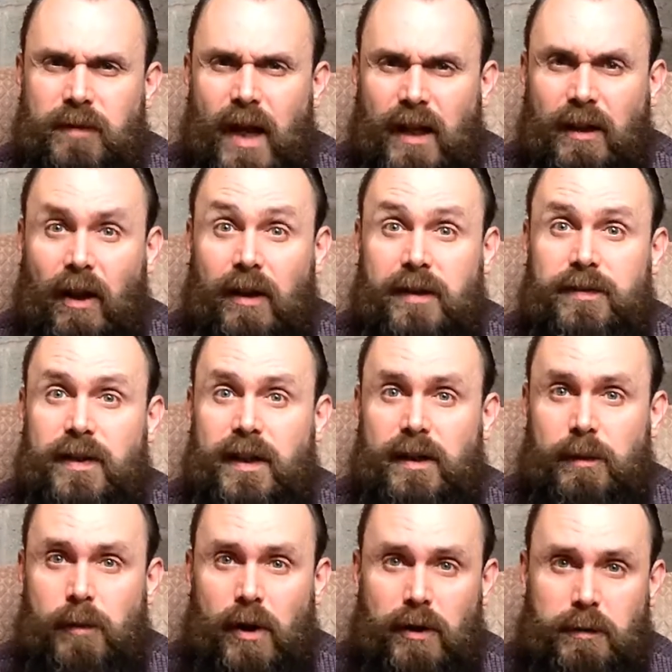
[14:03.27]
life in
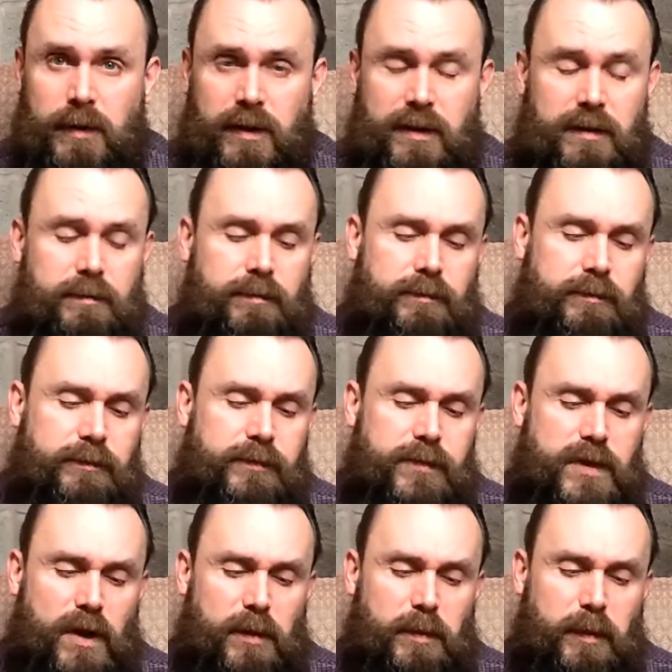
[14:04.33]
the moment
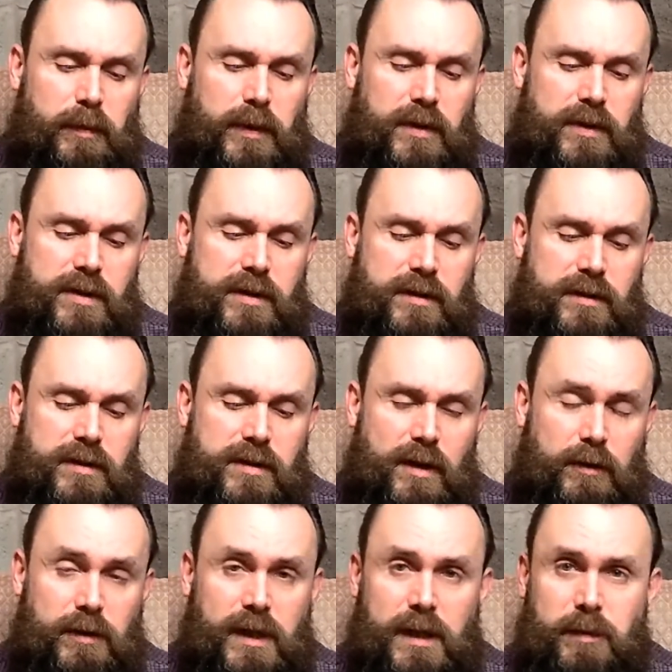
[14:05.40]
type of person,
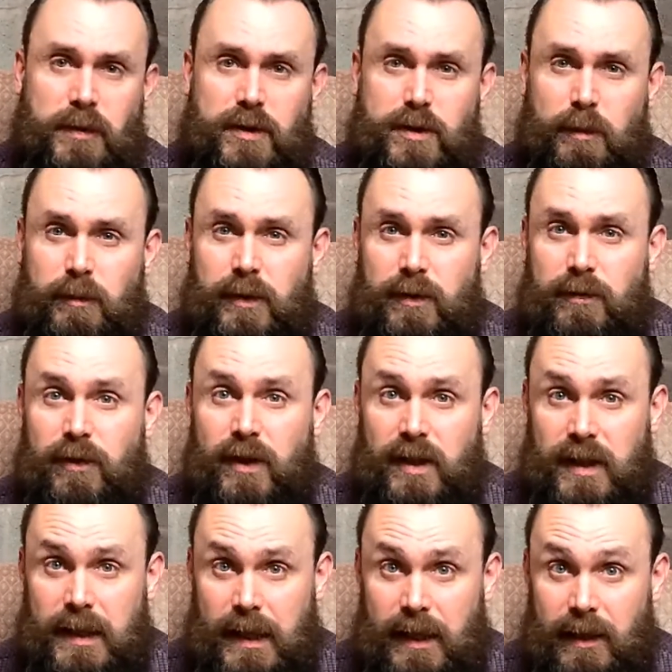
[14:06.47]
so keeping something for a
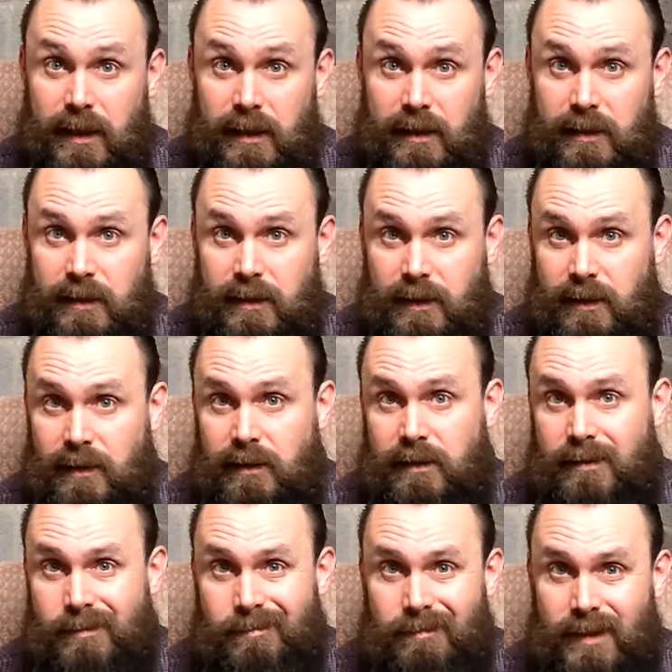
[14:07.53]
year
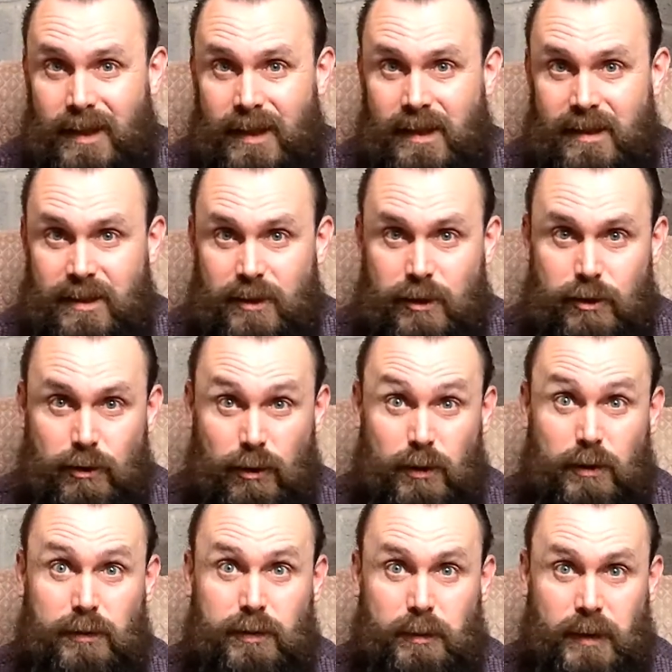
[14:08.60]
is a
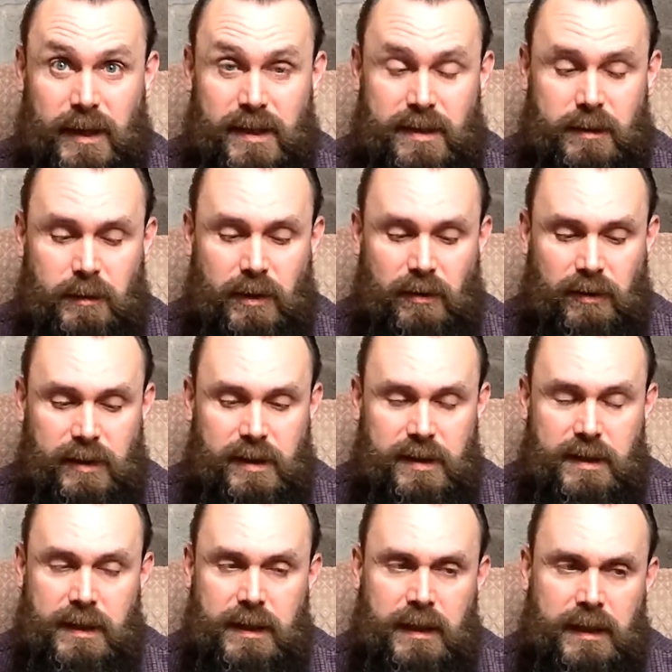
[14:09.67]
struggle for me, to be honest.
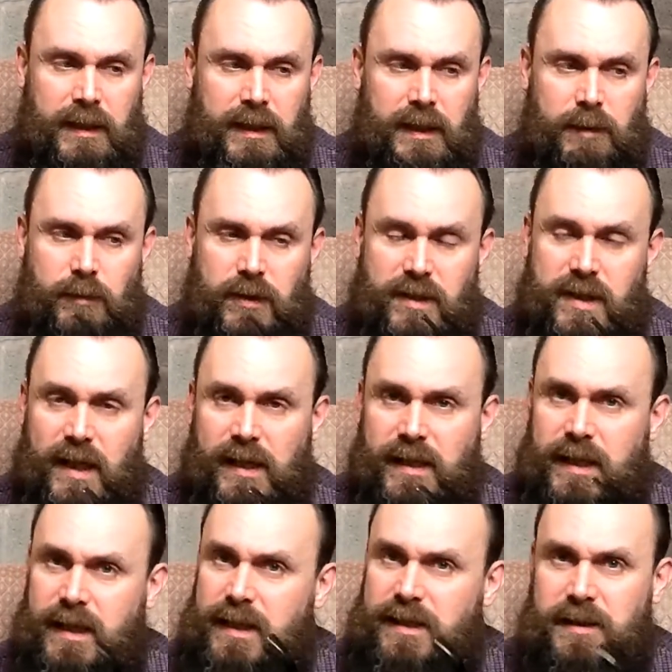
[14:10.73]
But 10
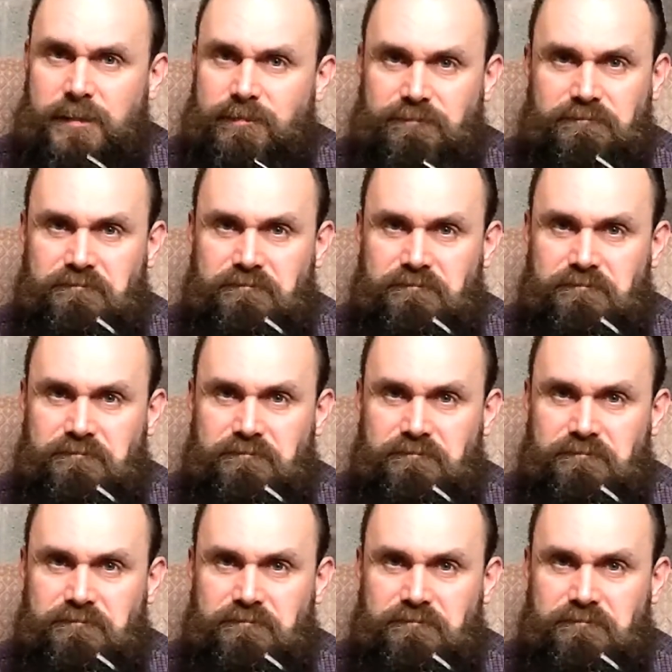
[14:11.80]
years,